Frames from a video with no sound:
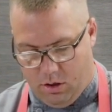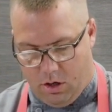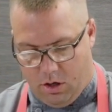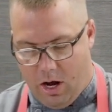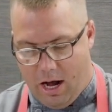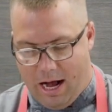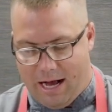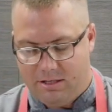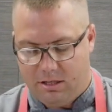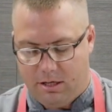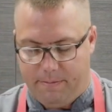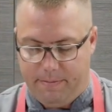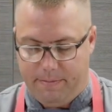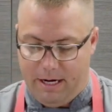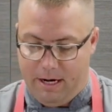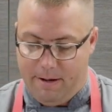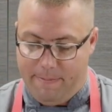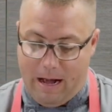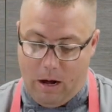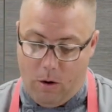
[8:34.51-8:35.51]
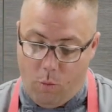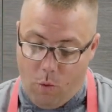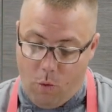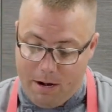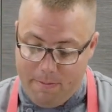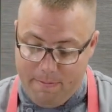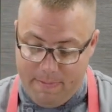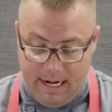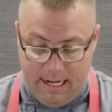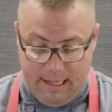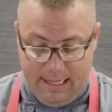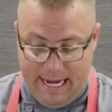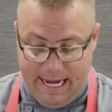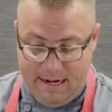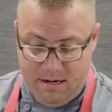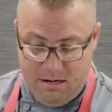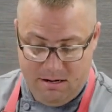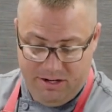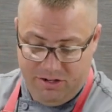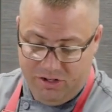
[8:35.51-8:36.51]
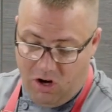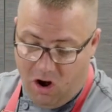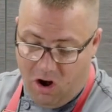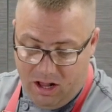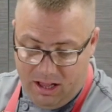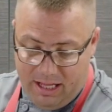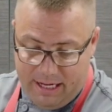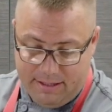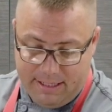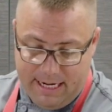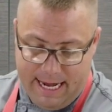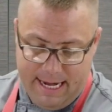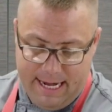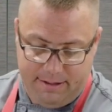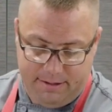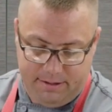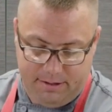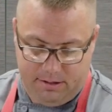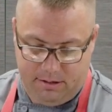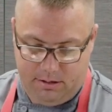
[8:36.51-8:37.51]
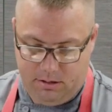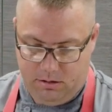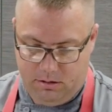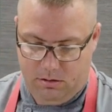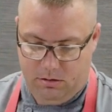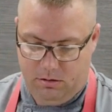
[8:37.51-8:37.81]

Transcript: Awesome. And about 1 minute later is all it takes.